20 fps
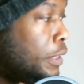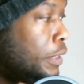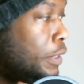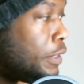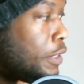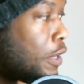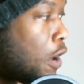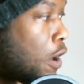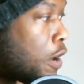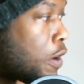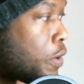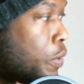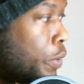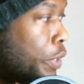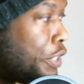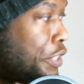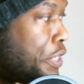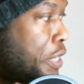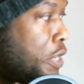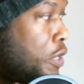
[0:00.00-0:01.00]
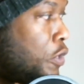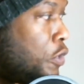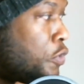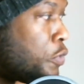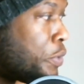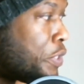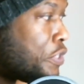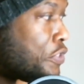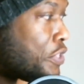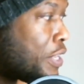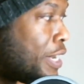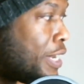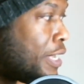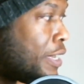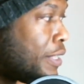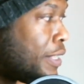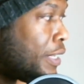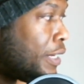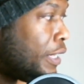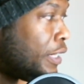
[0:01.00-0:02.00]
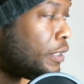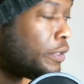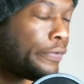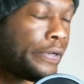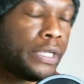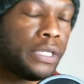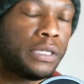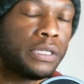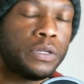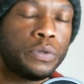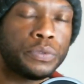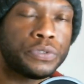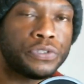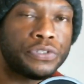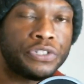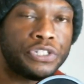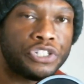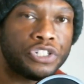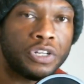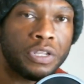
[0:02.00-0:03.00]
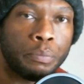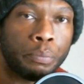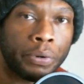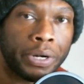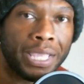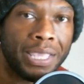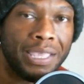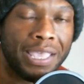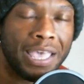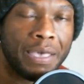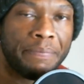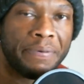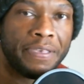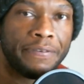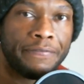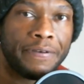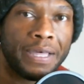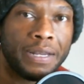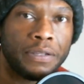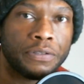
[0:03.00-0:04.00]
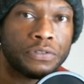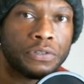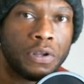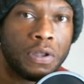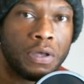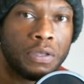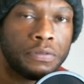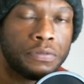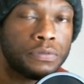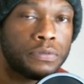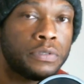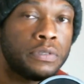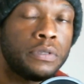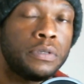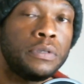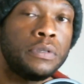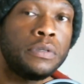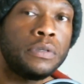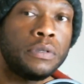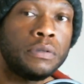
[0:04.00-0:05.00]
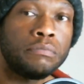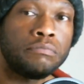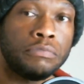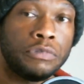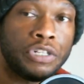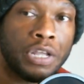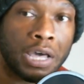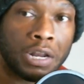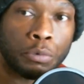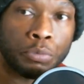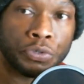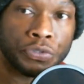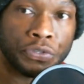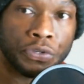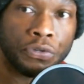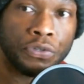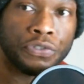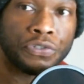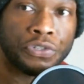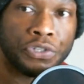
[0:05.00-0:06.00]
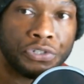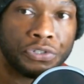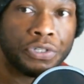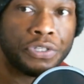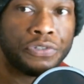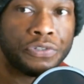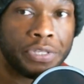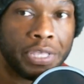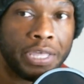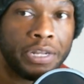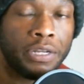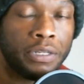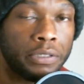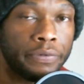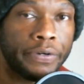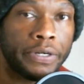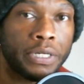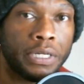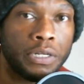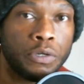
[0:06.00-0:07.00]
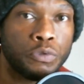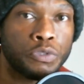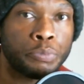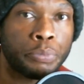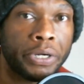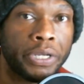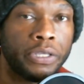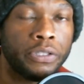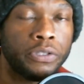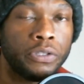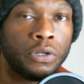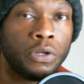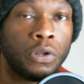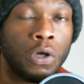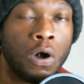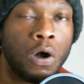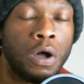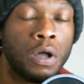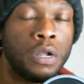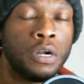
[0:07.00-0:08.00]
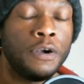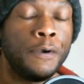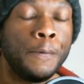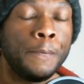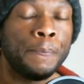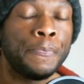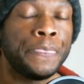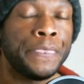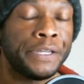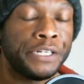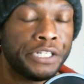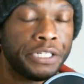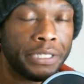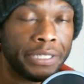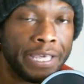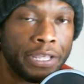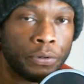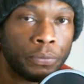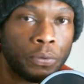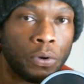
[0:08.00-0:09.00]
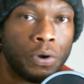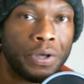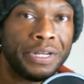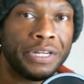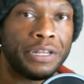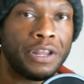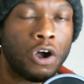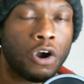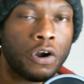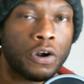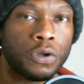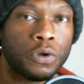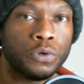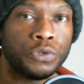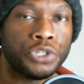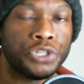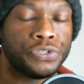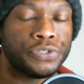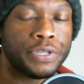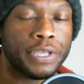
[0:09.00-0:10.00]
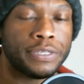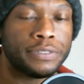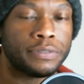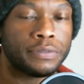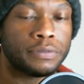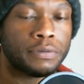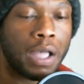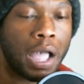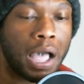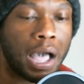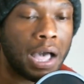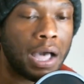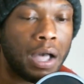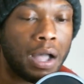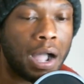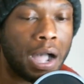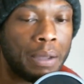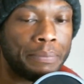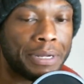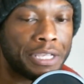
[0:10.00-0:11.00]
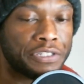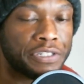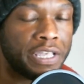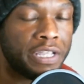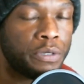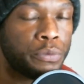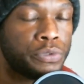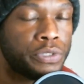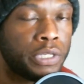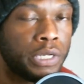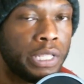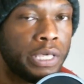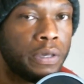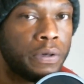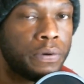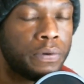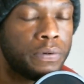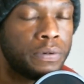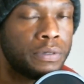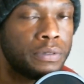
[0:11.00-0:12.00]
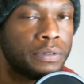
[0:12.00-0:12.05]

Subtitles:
The article continues with this idea that Hillary Clinton was essentially breaking campaign finance laws. Donna Brazile essentially said Hillary Clinton was breaking the law. She, later on in the article, she says, I'm not saying it was illegal.